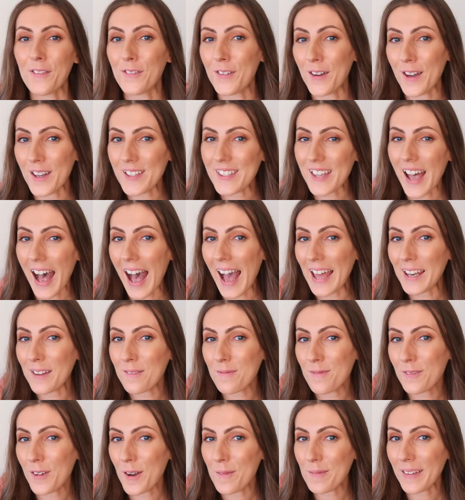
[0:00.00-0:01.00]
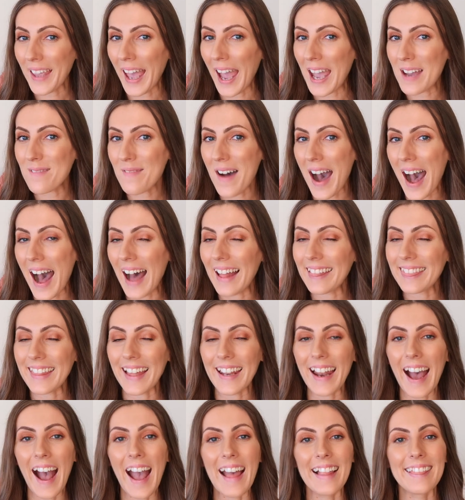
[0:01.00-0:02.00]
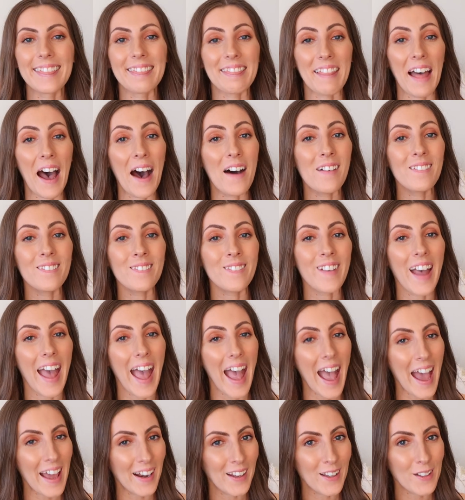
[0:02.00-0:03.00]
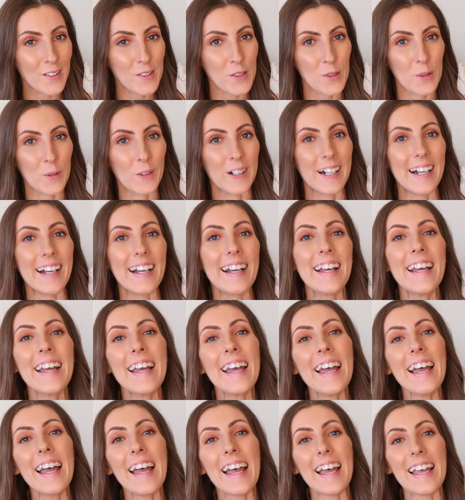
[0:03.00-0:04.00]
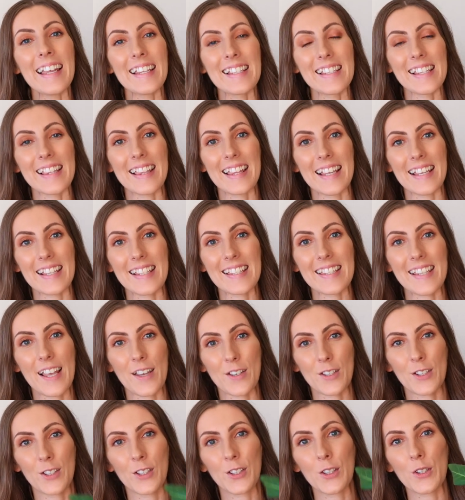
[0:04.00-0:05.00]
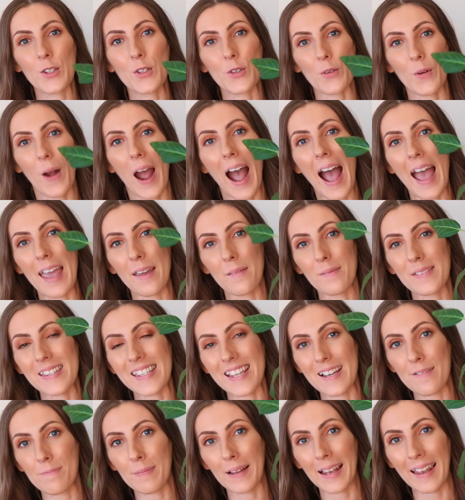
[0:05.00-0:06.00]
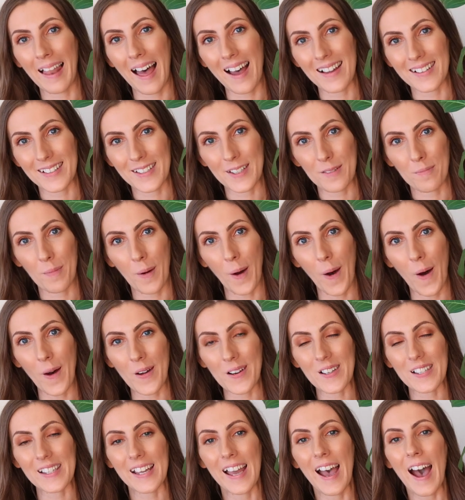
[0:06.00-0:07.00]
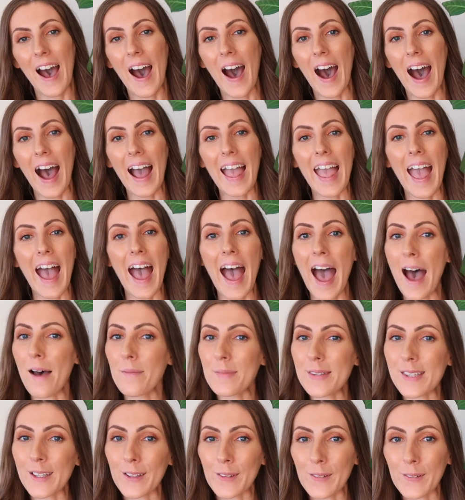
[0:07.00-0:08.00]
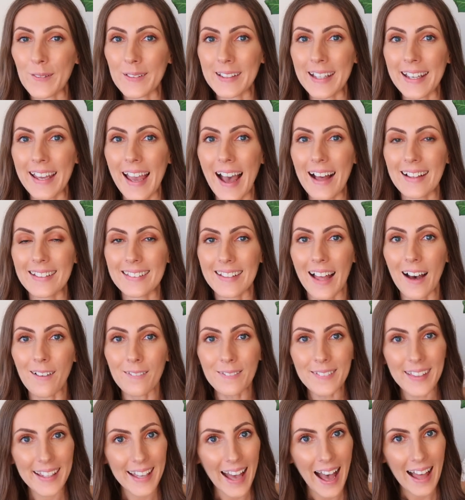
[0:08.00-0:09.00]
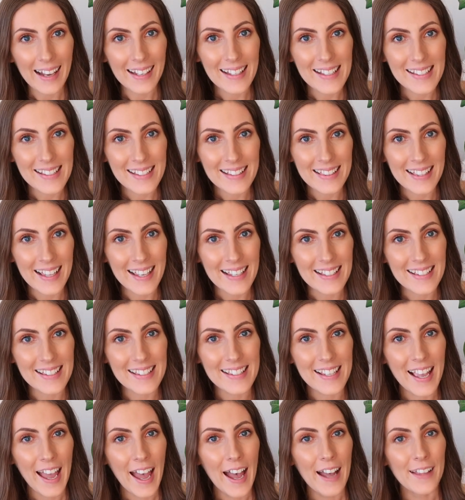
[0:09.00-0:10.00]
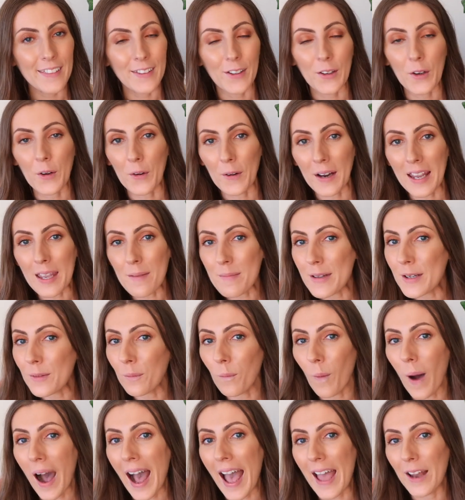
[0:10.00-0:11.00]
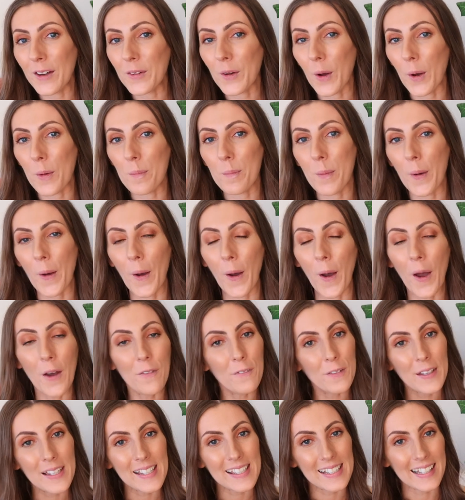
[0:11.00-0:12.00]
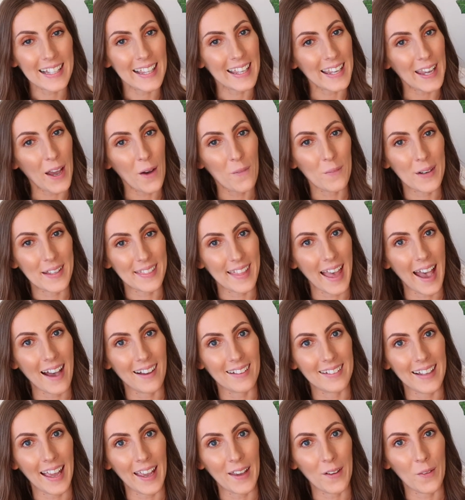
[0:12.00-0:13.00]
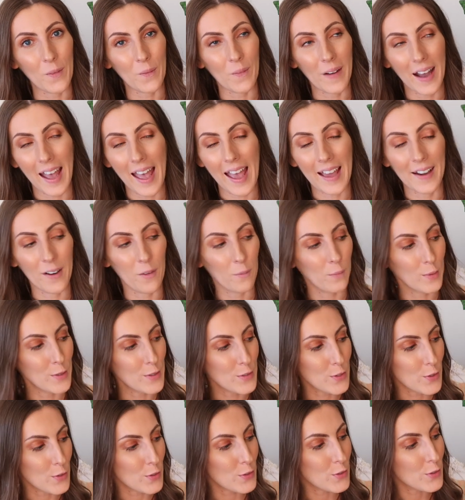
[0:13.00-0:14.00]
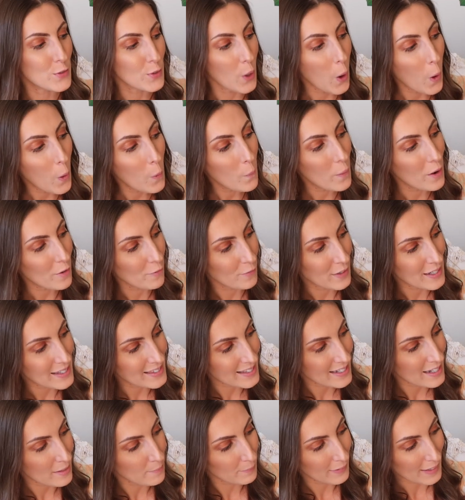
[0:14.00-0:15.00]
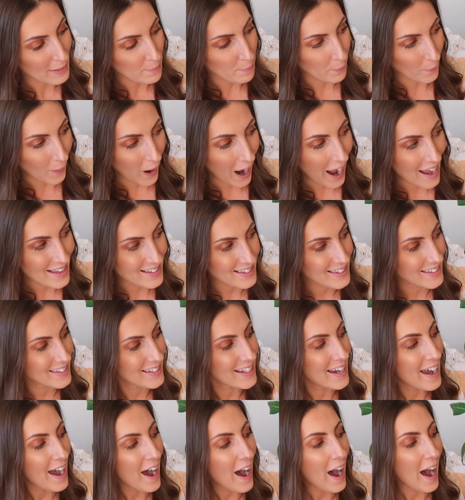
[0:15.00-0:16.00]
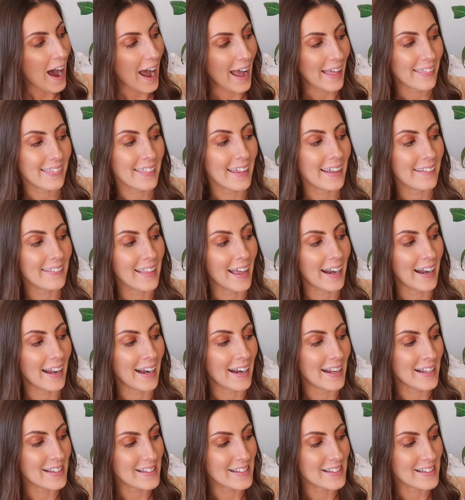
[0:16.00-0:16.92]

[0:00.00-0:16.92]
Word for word: The first item from Kmart that I love and adore is this striped planter pot. I absolutely love the colors in this. The cream and white go perfectly with our decor, and it was so reasonably priced. I think that it